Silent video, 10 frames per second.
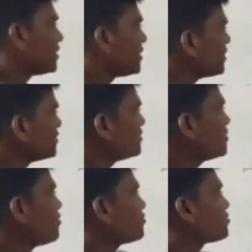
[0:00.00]
That is
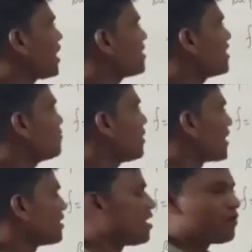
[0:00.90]
equals to 100
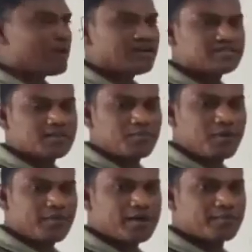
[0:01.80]
by, what is the
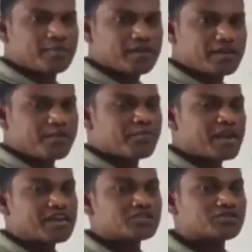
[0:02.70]
power P?
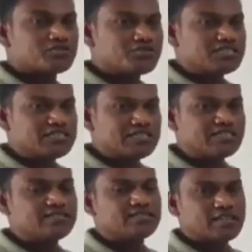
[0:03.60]
Minus 2D.
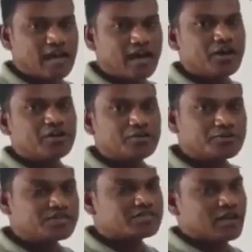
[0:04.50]
D is the
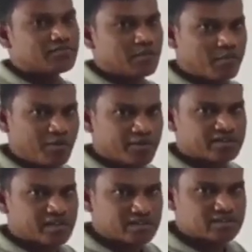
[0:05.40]
units of the power,
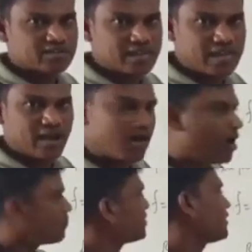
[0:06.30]
that is
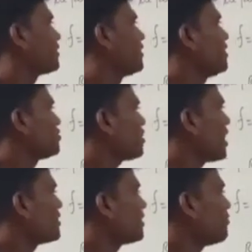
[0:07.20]
diopter. So
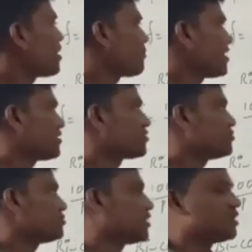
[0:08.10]
100 by minus
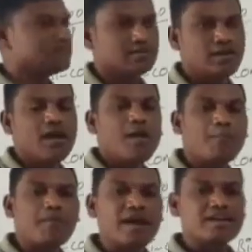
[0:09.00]
2, that is
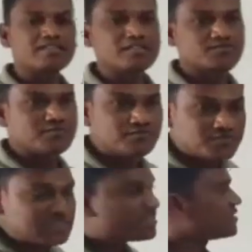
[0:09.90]
minus
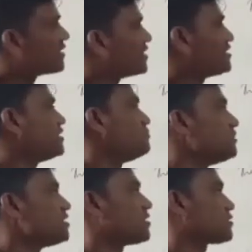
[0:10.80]
50
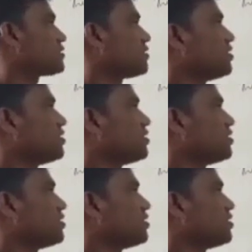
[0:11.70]
centimeter.